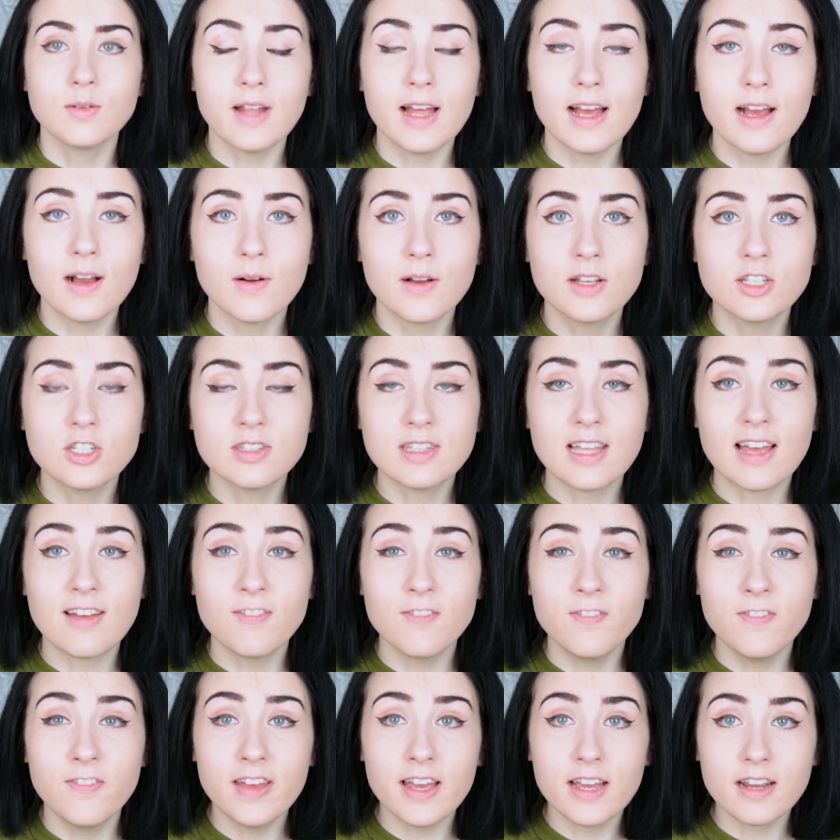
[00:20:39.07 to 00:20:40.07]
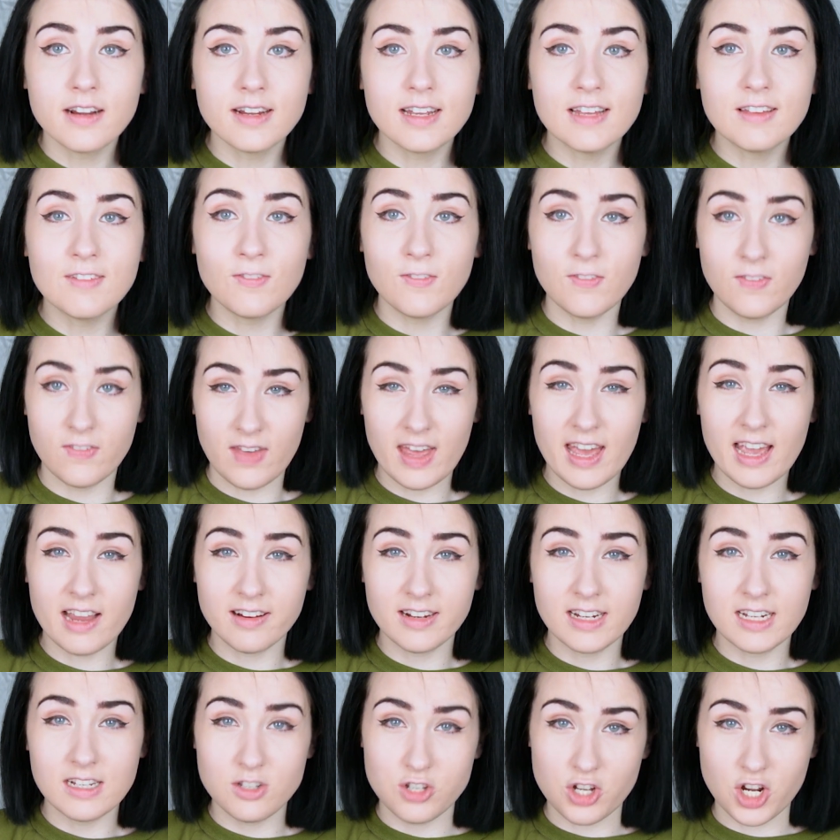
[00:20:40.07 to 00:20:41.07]
Now I just have very,
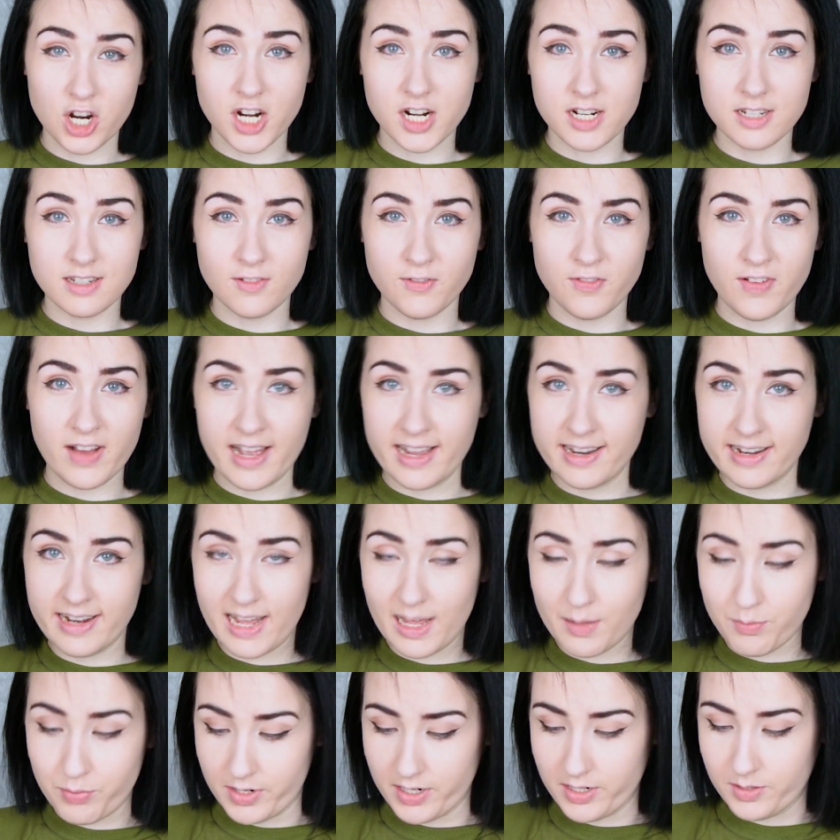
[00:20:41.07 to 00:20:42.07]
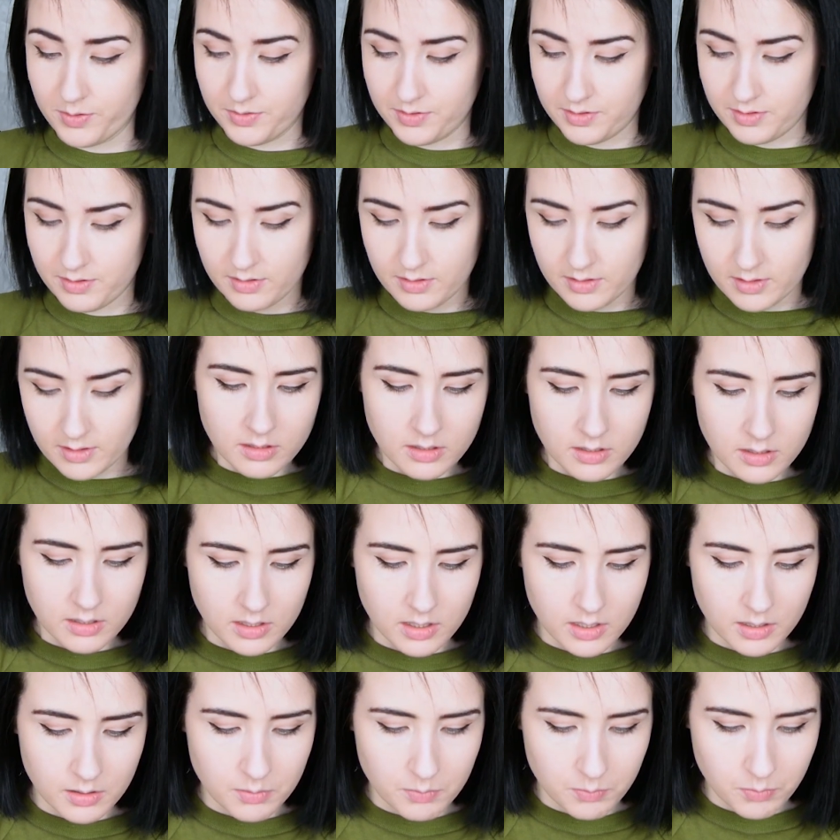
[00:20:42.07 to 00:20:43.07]
very dark defined eyebrows.
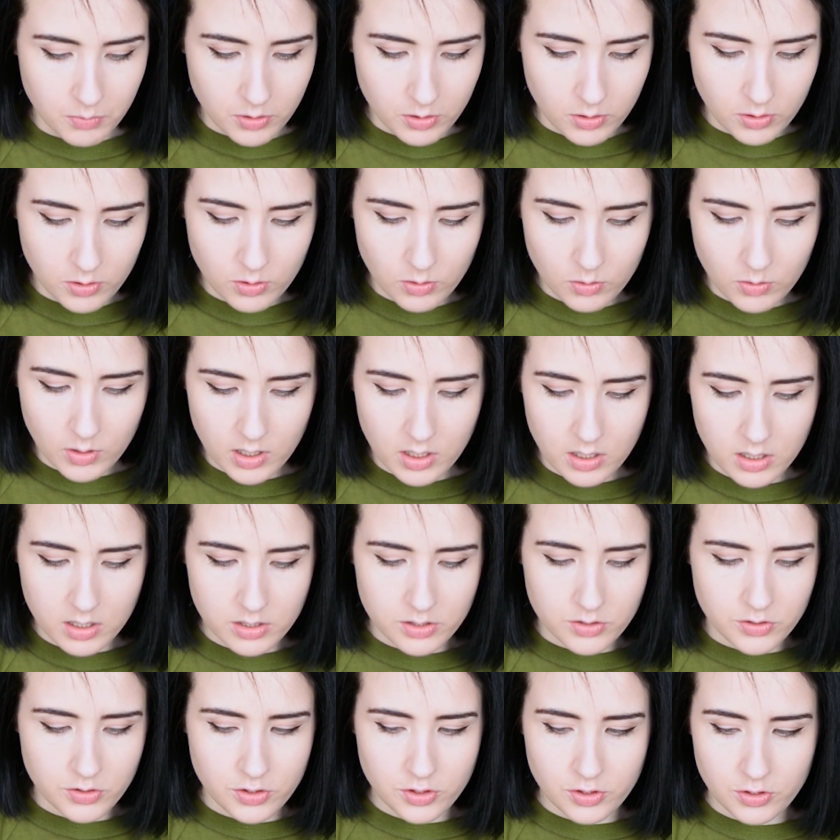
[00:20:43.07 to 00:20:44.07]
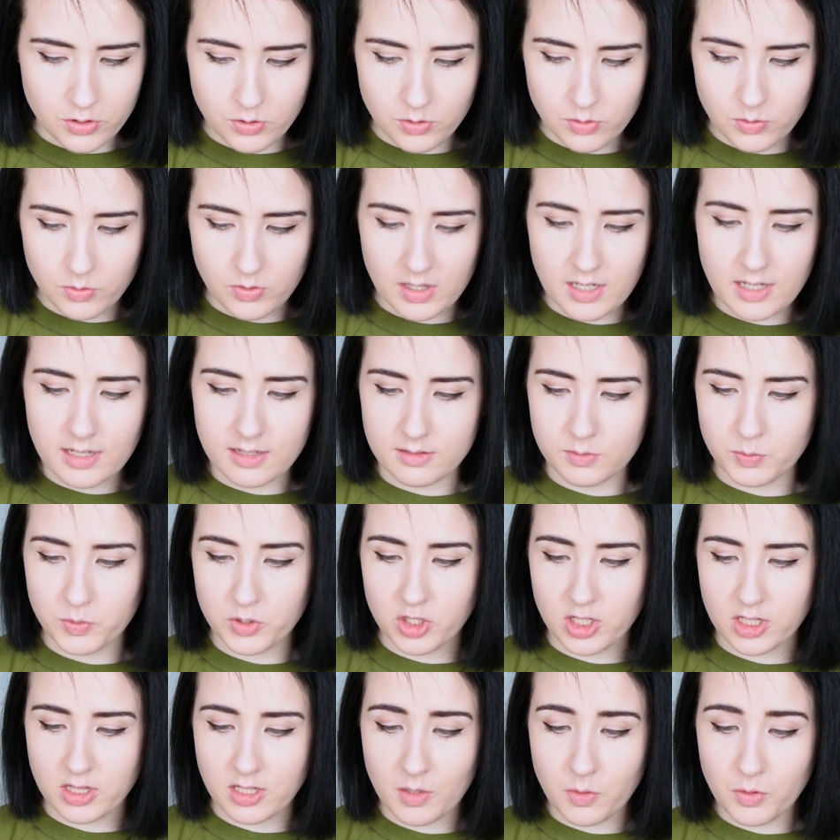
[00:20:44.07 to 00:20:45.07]
Gonna go on to these,
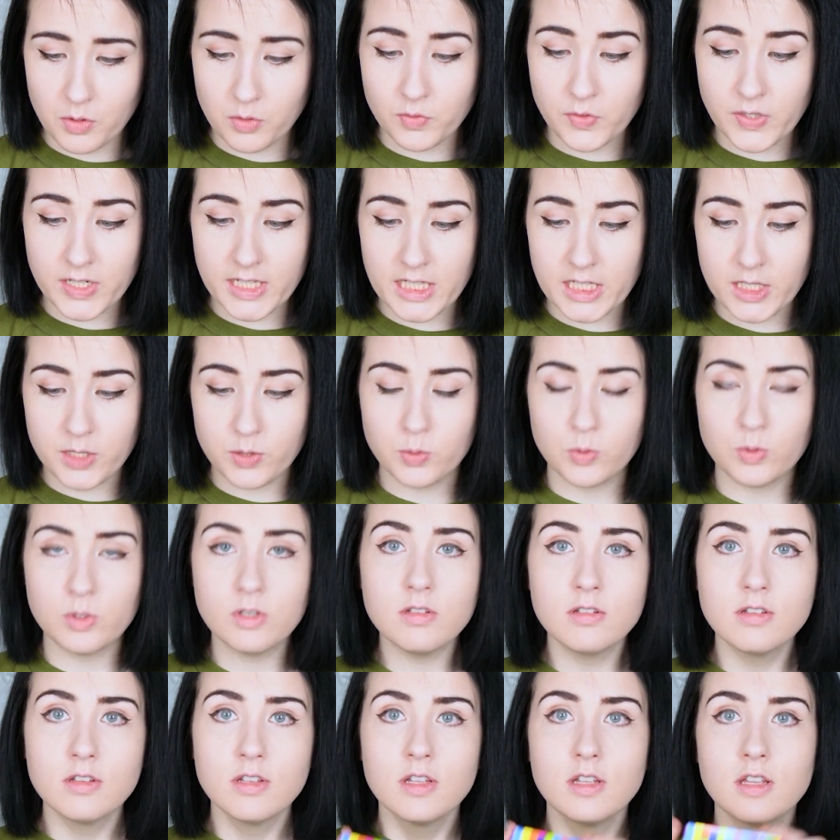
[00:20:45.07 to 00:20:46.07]
which I thought were really cool.